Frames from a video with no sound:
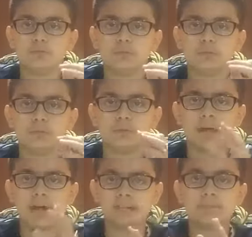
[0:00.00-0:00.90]
had
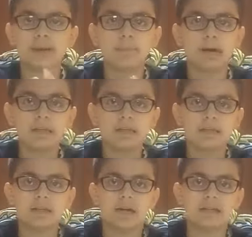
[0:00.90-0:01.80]
Imam Ali alayhi
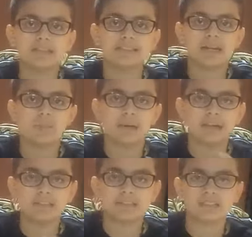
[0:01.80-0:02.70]
salam by his
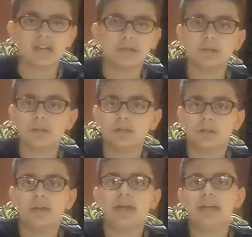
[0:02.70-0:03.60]
side. And
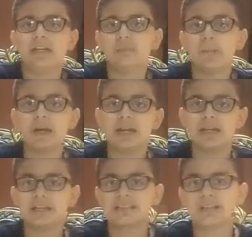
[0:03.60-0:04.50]
Imam Ali alayhi salam
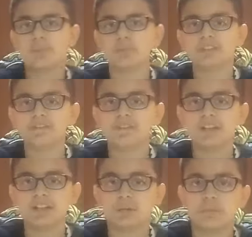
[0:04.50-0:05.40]
was defending the
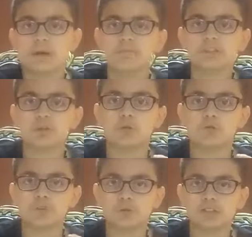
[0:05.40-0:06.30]
Prophet so
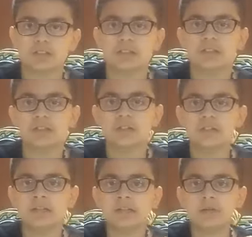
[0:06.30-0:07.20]
fiercely. He was
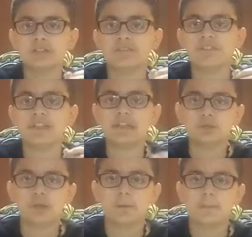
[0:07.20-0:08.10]
defending him to the
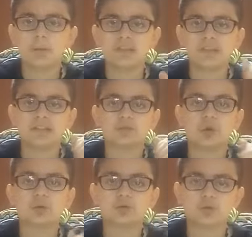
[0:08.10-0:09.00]
point that his own
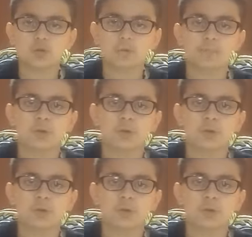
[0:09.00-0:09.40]
sword broke.